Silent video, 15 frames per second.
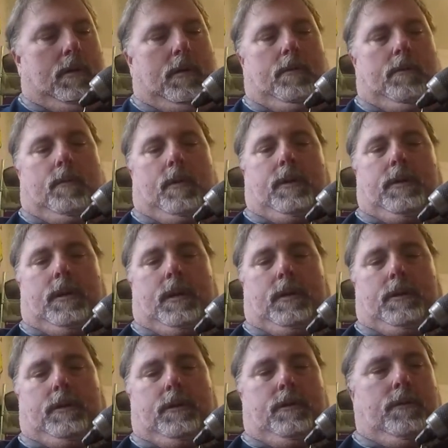We take
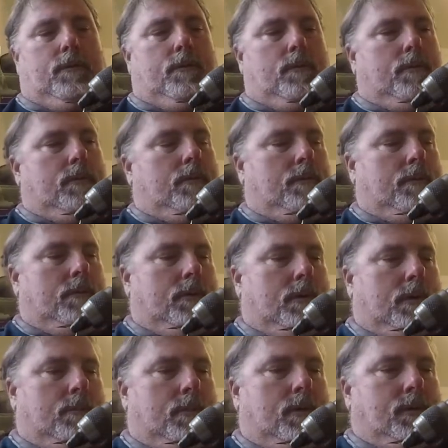2.
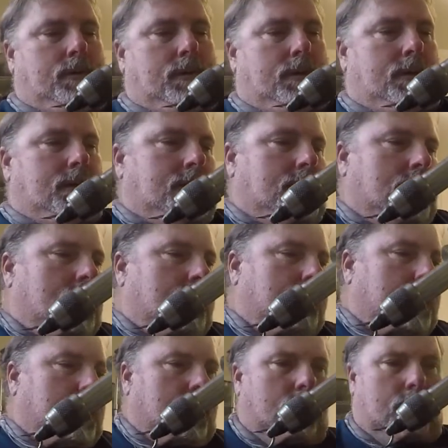I'm using this time
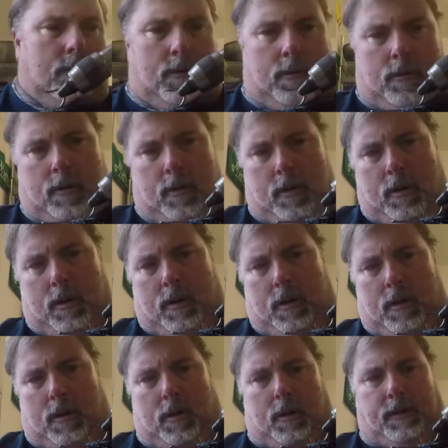a
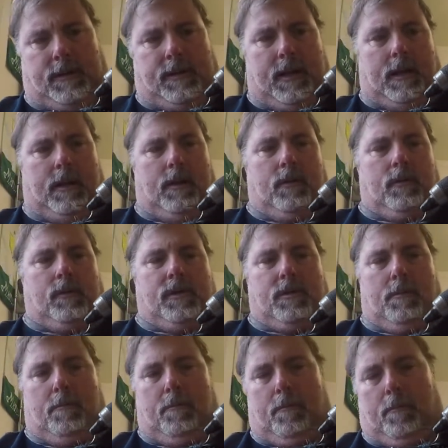Senyo's
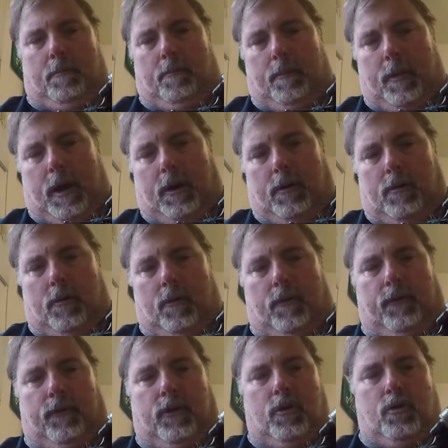Micro
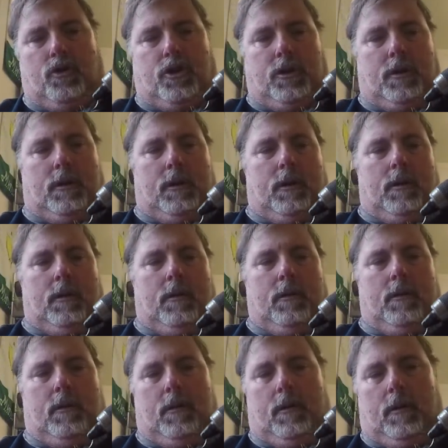Fusion
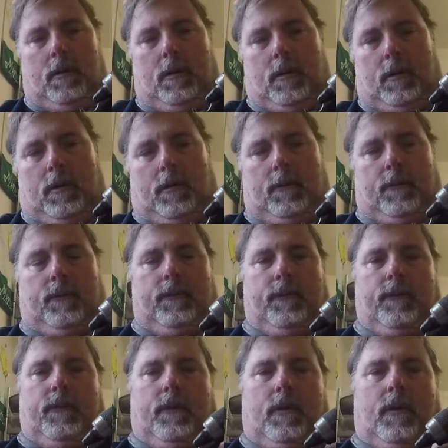
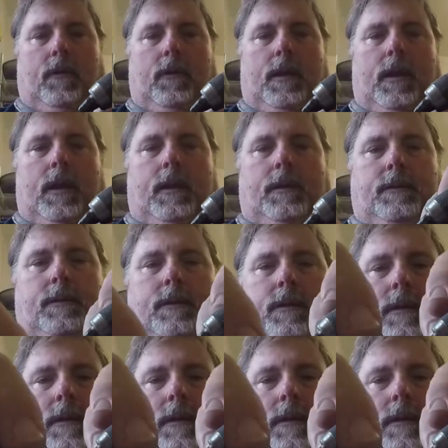fall legs.